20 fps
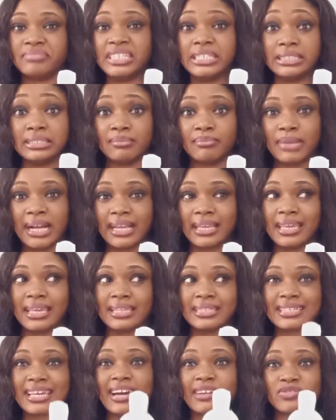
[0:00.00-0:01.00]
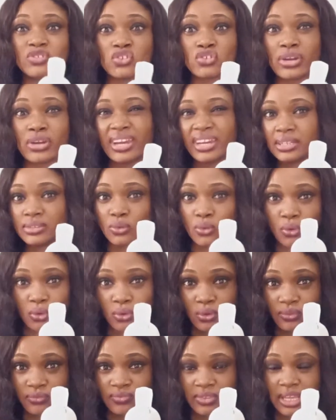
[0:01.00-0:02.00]
in the market. I've tried all
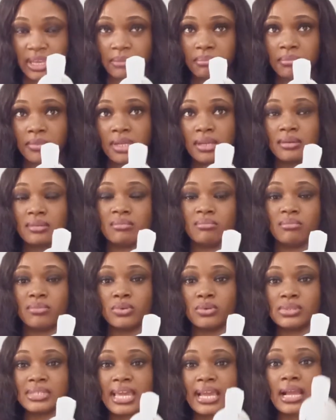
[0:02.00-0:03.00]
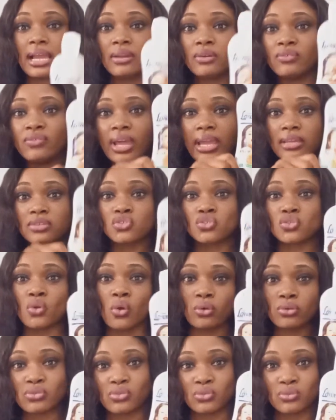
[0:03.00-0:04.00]
of them, but I kind of like
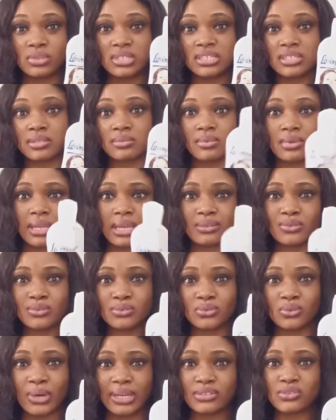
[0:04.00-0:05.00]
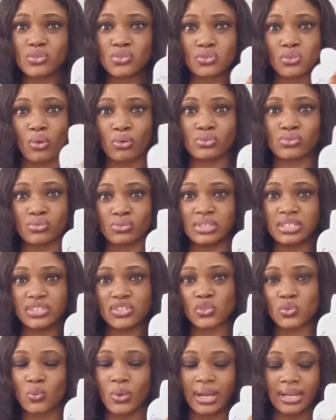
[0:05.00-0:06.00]
stuck to this one. I don't know, I just stuck to
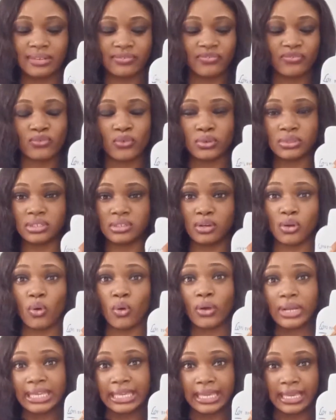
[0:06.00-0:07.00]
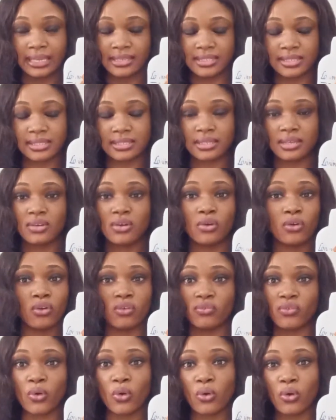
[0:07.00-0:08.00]
this one for the longest
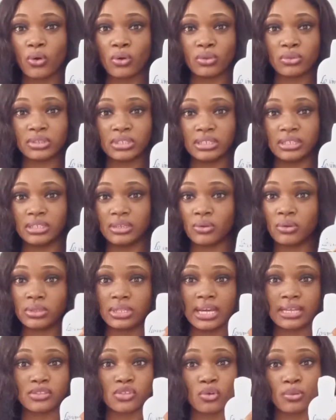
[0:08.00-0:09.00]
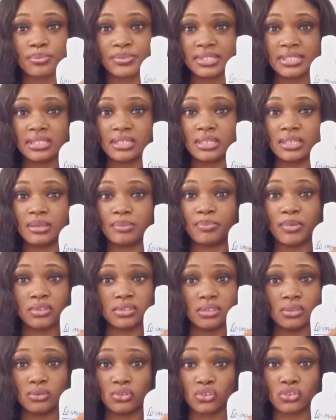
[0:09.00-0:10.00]
of all the other Topsy
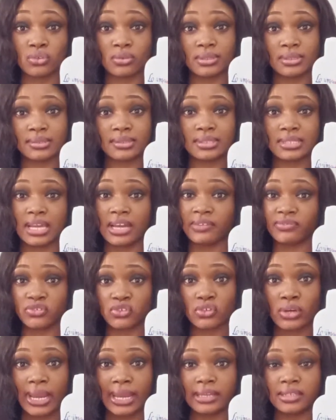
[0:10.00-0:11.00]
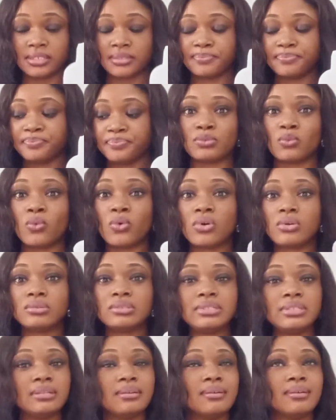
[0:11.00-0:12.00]
body lotions I've tried.
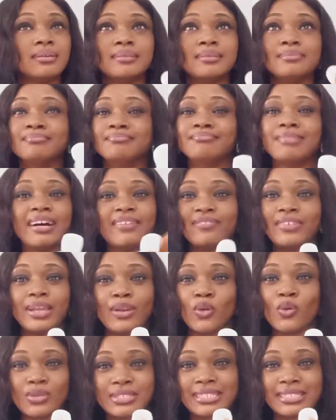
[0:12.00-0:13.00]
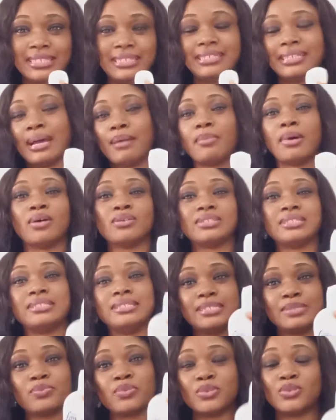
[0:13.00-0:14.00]
One marvelous thing about
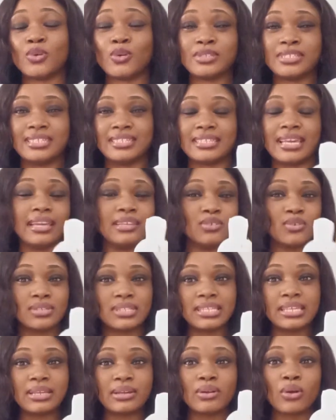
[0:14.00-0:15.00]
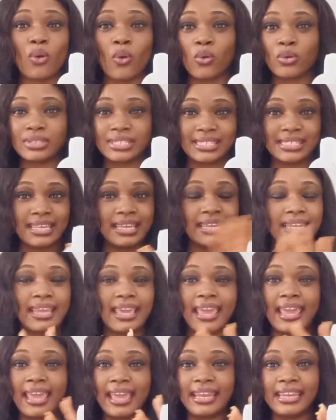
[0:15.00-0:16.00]
this product is that it doesn't contain
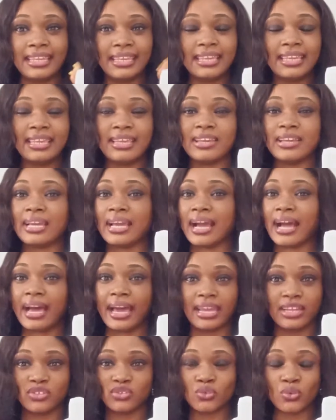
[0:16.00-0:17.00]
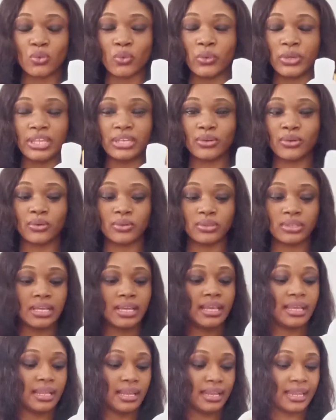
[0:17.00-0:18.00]
any hydroquinone.
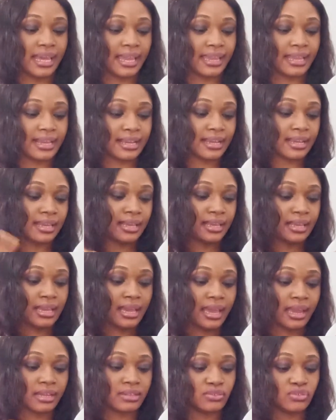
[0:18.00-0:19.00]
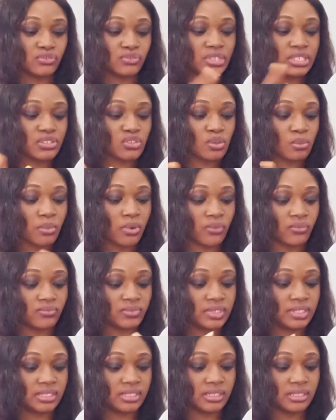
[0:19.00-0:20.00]
Like, I could read some of
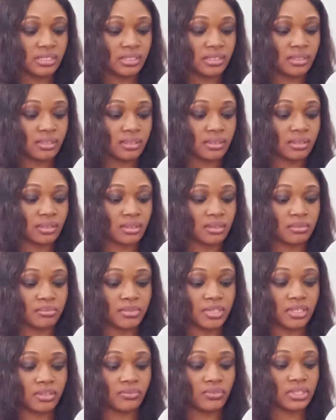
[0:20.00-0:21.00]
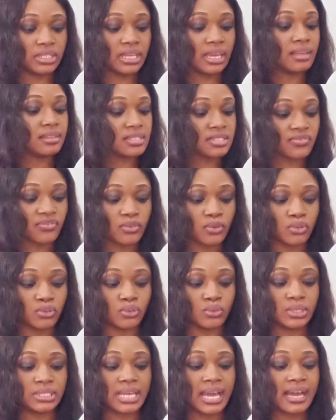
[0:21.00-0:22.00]
the ingredients for you.
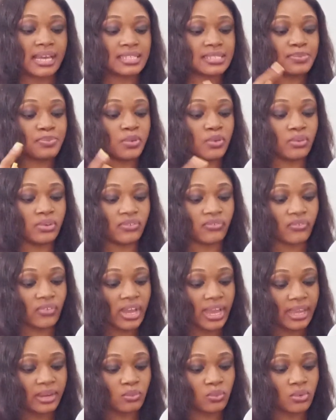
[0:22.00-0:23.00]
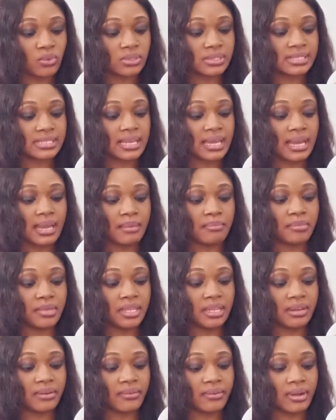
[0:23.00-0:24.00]
It has purified water,
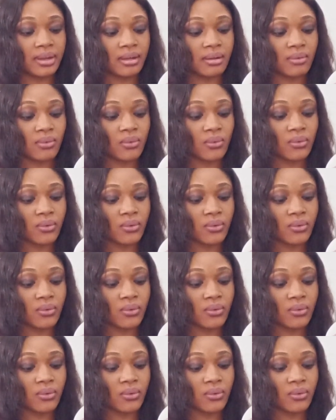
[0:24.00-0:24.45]
mineral